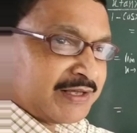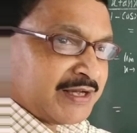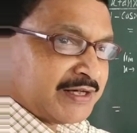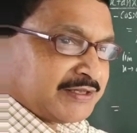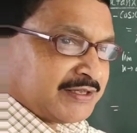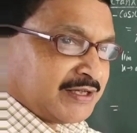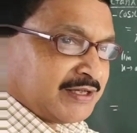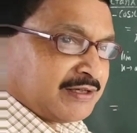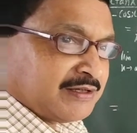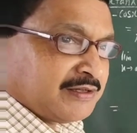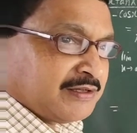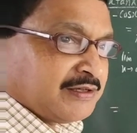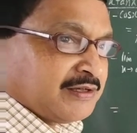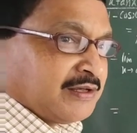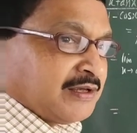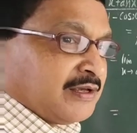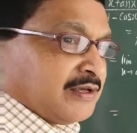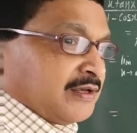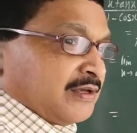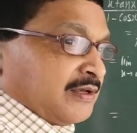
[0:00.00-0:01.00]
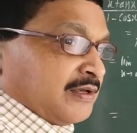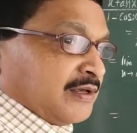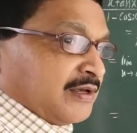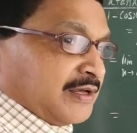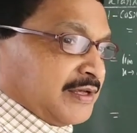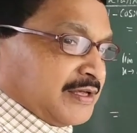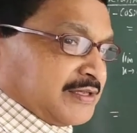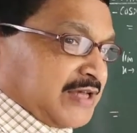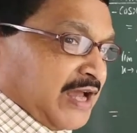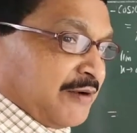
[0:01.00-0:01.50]
getting
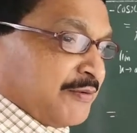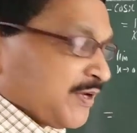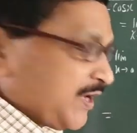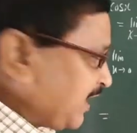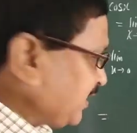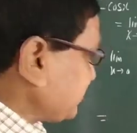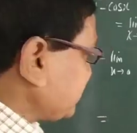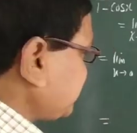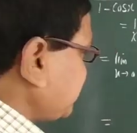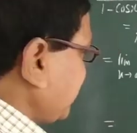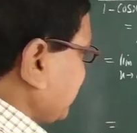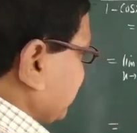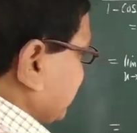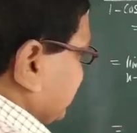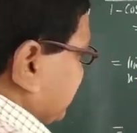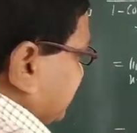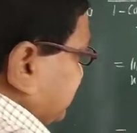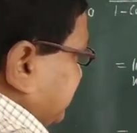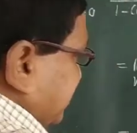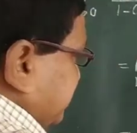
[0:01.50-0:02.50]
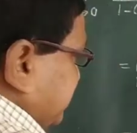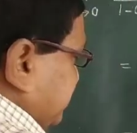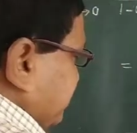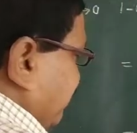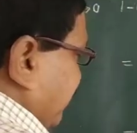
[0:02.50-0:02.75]
is our answer. This is